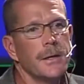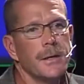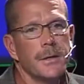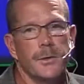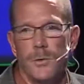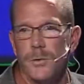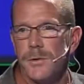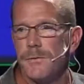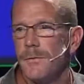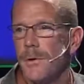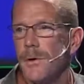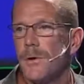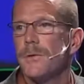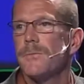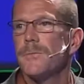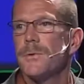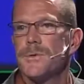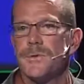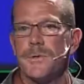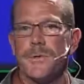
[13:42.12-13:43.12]
to evolve
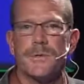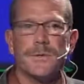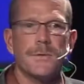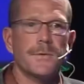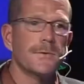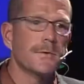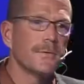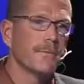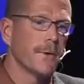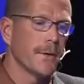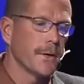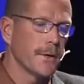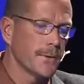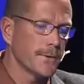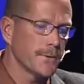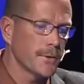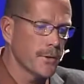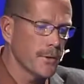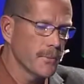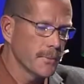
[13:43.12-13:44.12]
resistance to
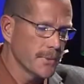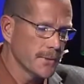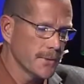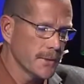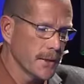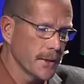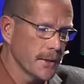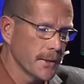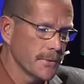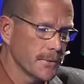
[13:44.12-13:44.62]
various herbicides.